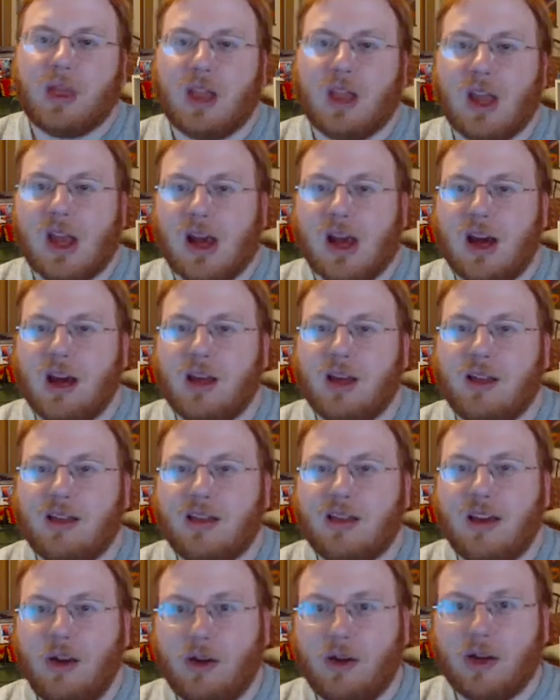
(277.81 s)

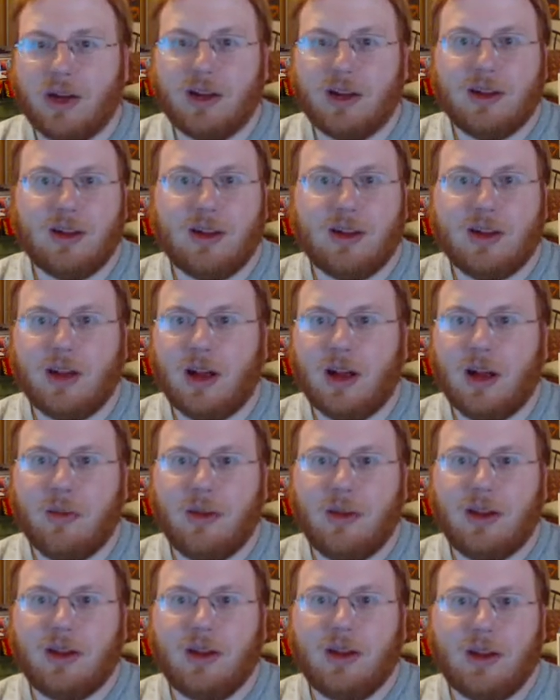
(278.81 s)
Zelda, I
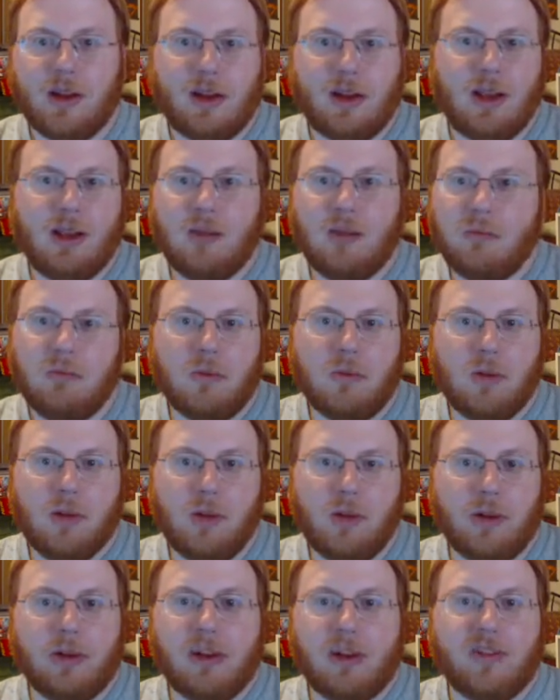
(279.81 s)
mean,
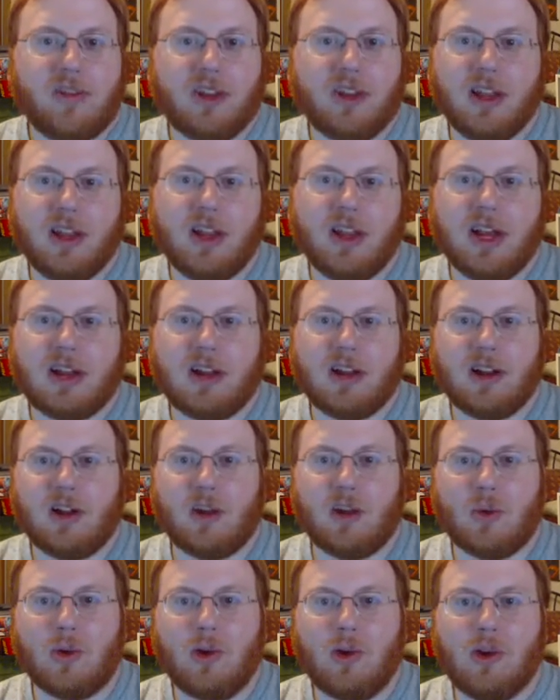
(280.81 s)
you're definitely not going to
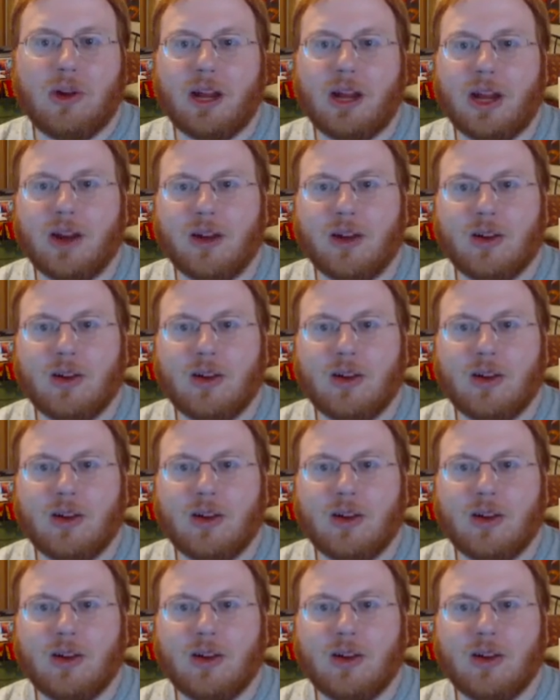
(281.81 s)
go wrong here.